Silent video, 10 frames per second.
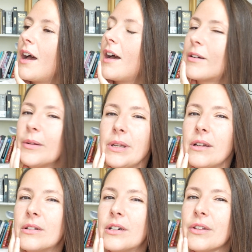
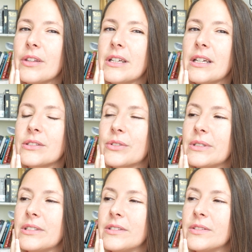Arabic or other
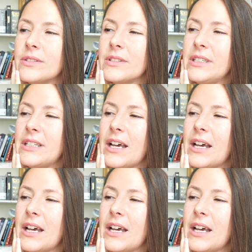countries in